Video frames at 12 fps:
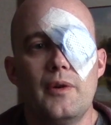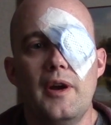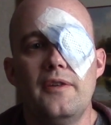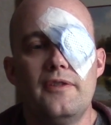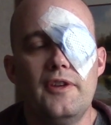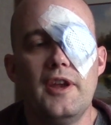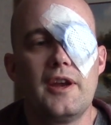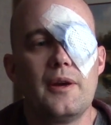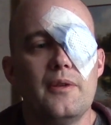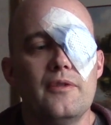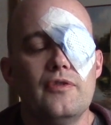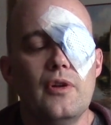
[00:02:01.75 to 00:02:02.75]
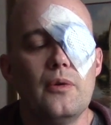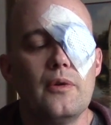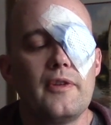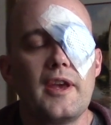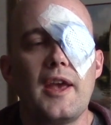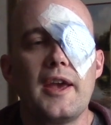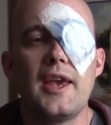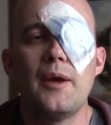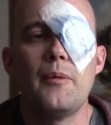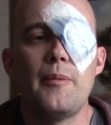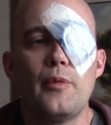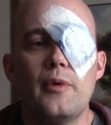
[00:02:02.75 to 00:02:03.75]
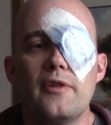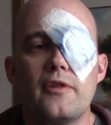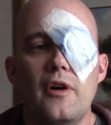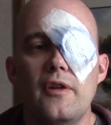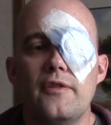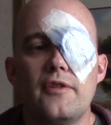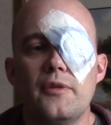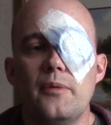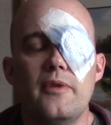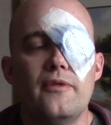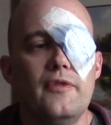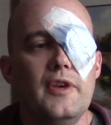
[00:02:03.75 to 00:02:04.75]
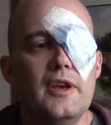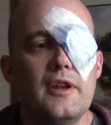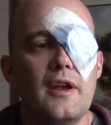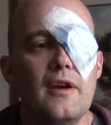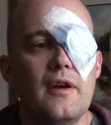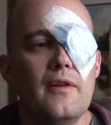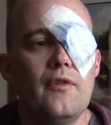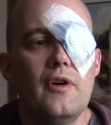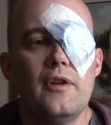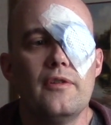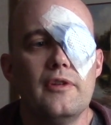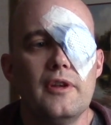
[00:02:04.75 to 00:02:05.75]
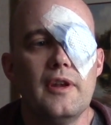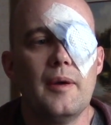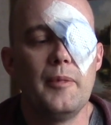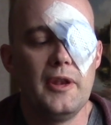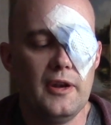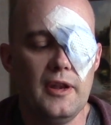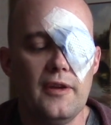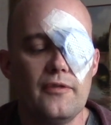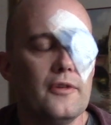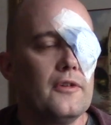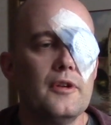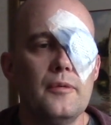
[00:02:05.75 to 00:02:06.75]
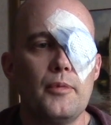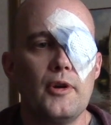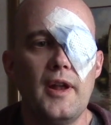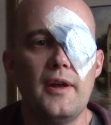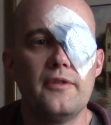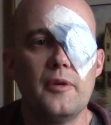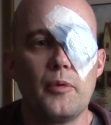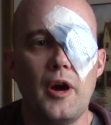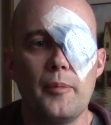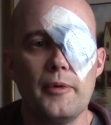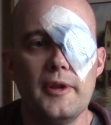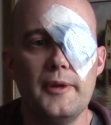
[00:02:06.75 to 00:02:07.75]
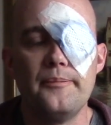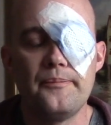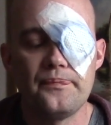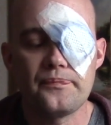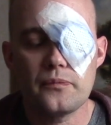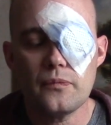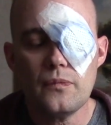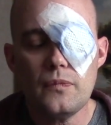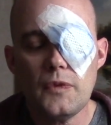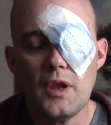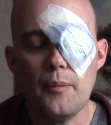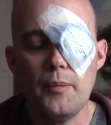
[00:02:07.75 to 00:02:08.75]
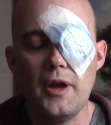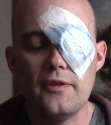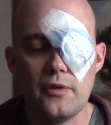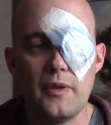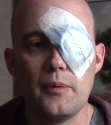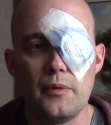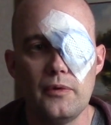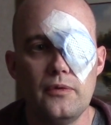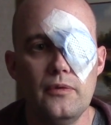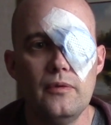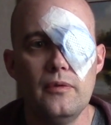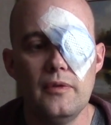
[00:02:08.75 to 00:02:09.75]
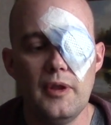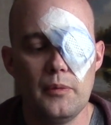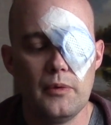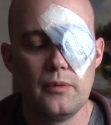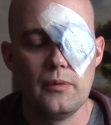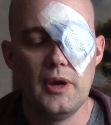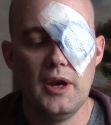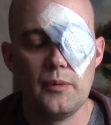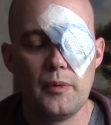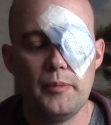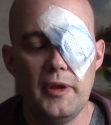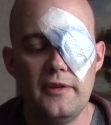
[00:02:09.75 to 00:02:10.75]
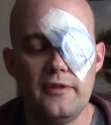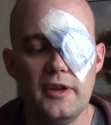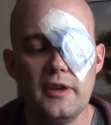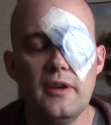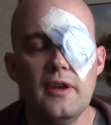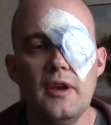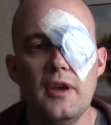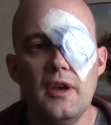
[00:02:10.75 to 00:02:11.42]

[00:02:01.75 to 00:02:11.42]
your eyes to take care of the floaters. I can't remember what it's called. It starts with a V, and I've honestly not made any effort to pronounce it properly. But so they were replacing